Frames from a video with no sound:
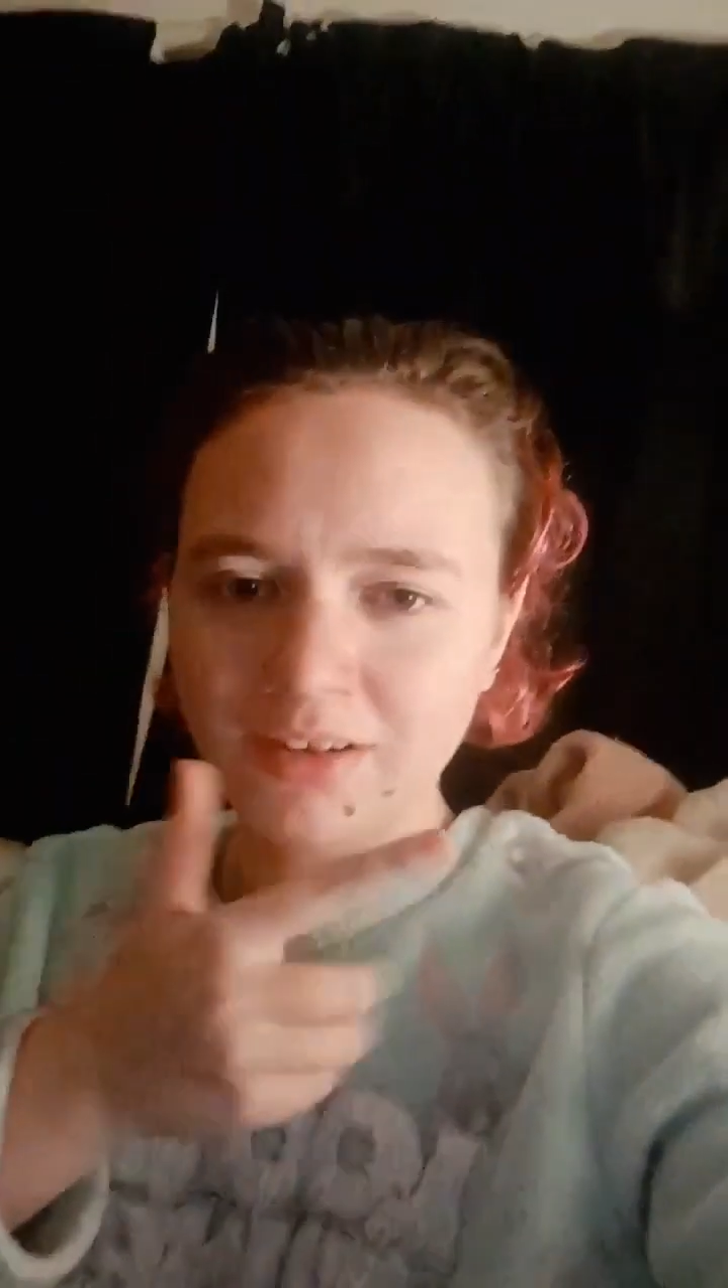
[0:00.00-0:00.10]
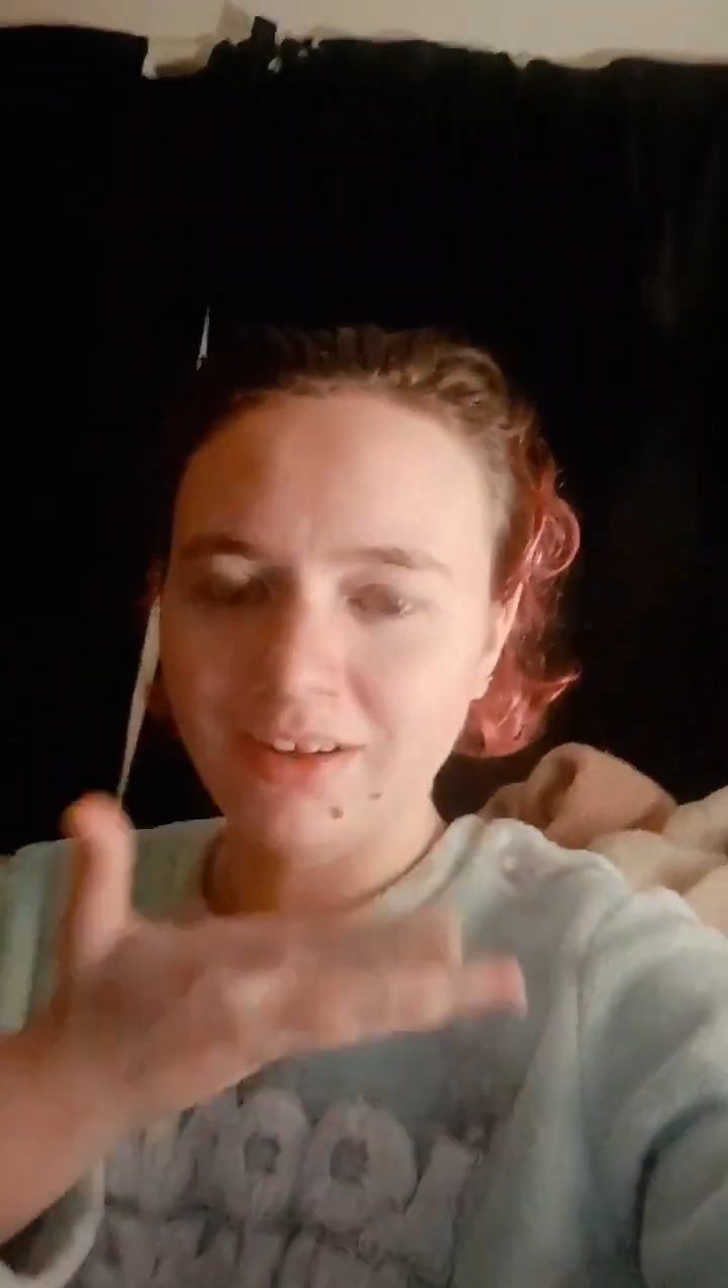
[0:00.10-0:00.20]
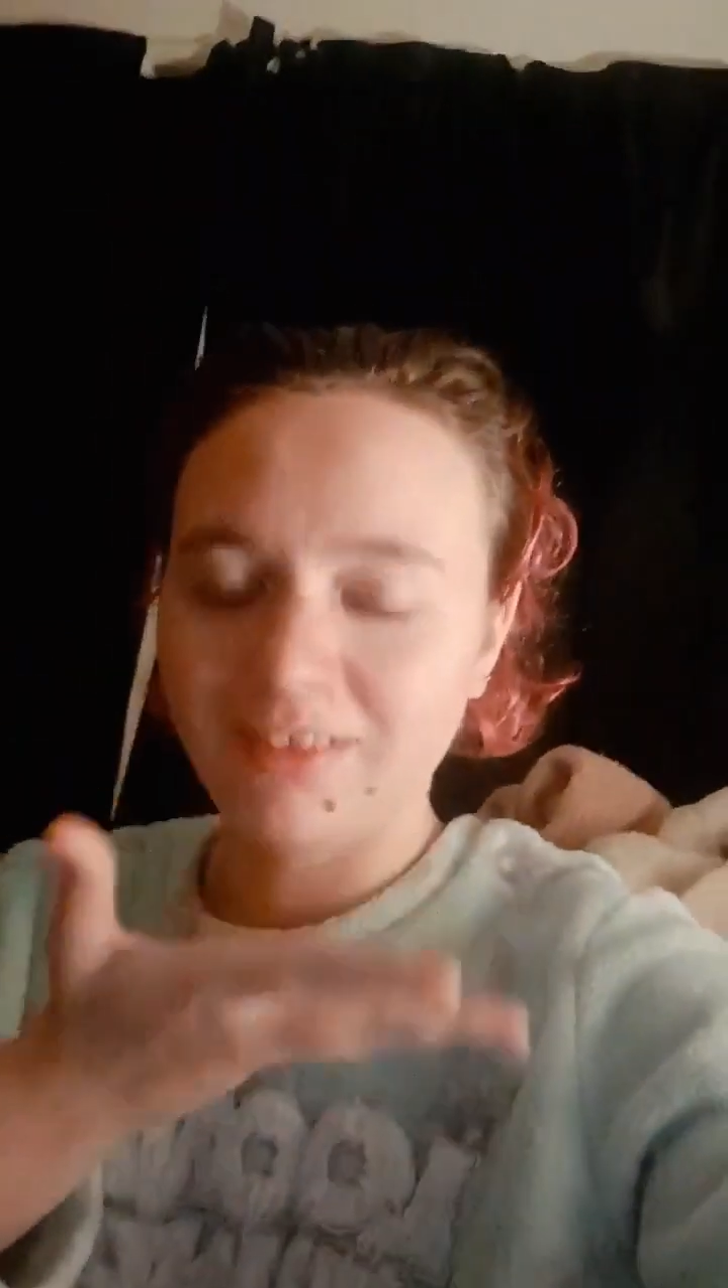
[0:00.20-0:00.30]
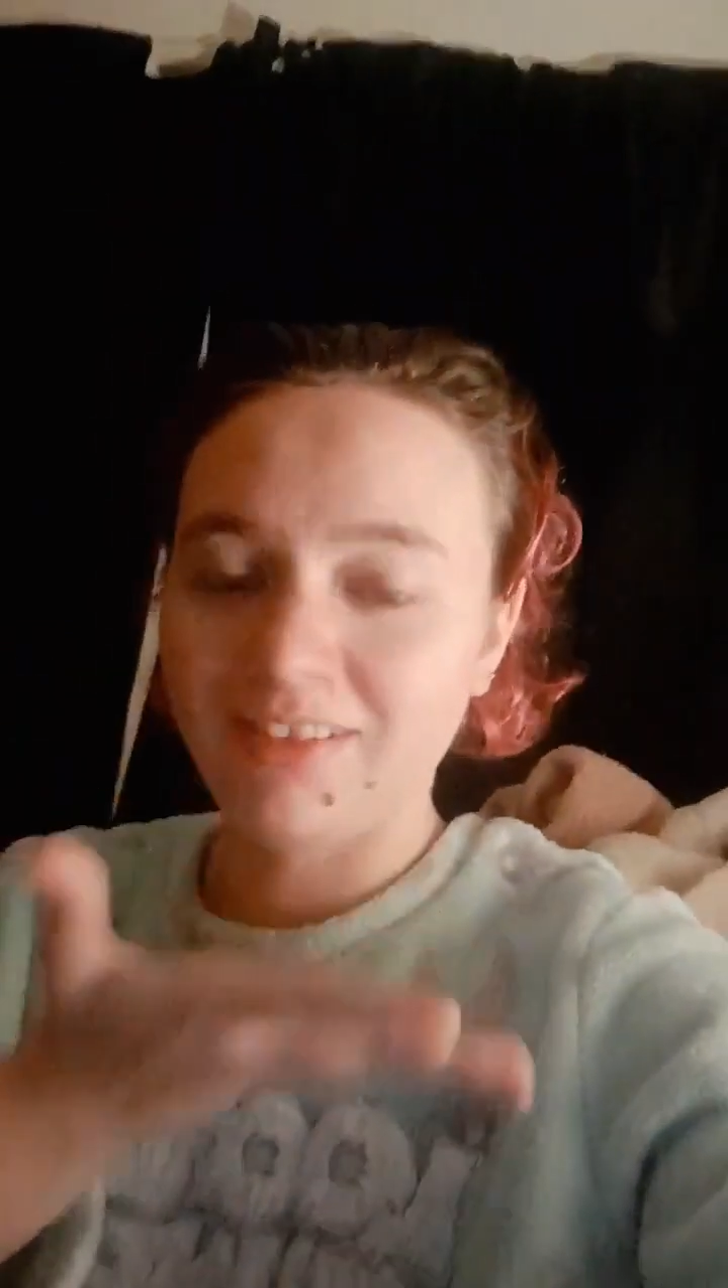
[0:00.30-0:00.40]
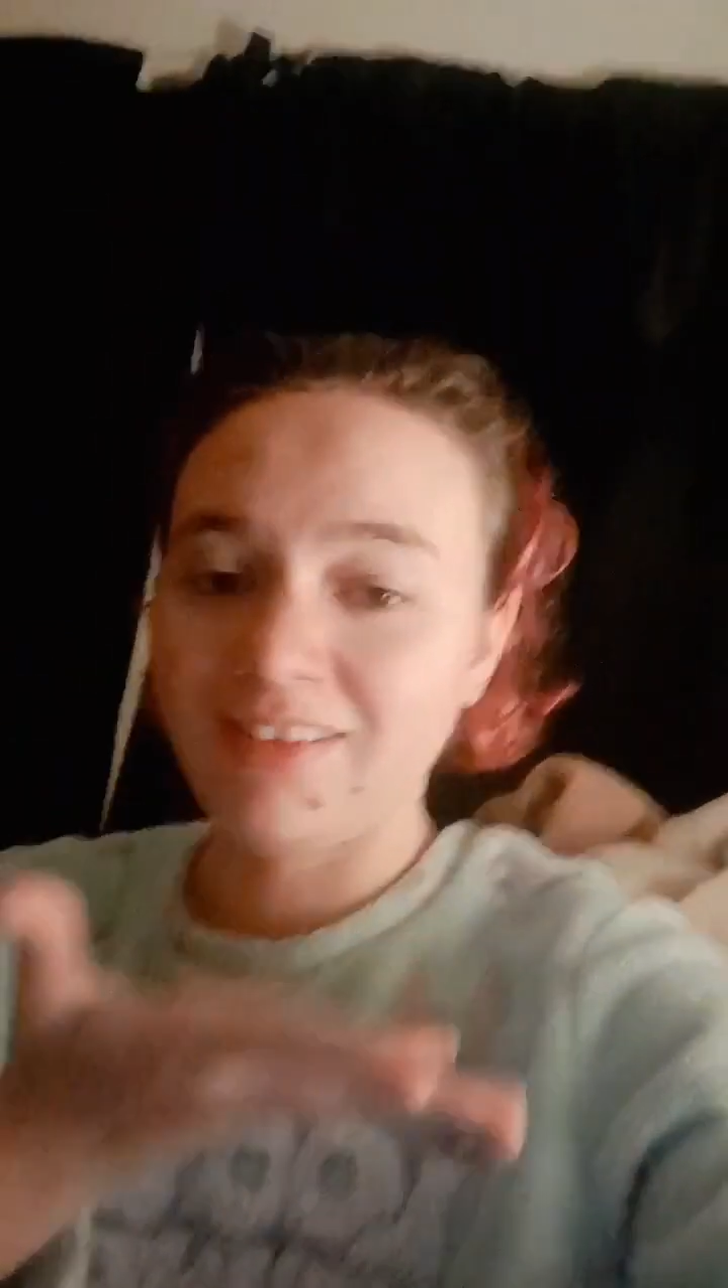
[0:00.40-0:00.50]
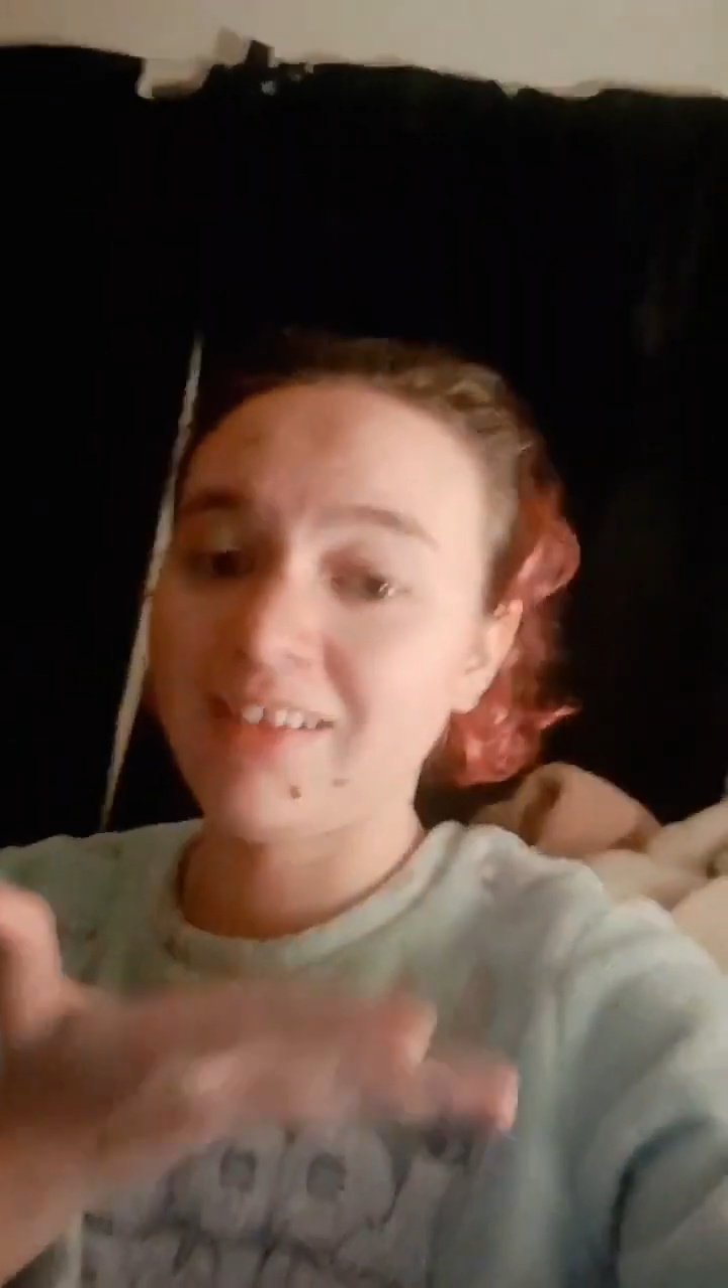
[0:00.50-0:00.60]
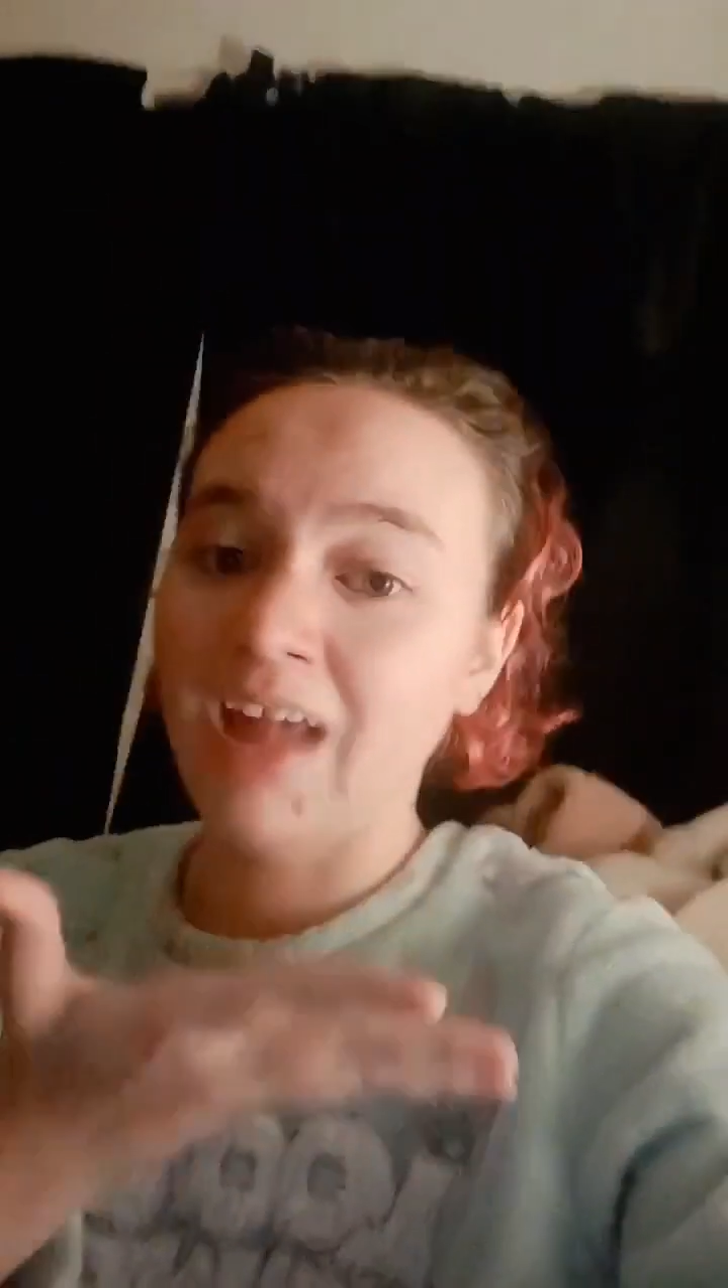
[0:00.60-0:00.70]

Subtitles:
Because this is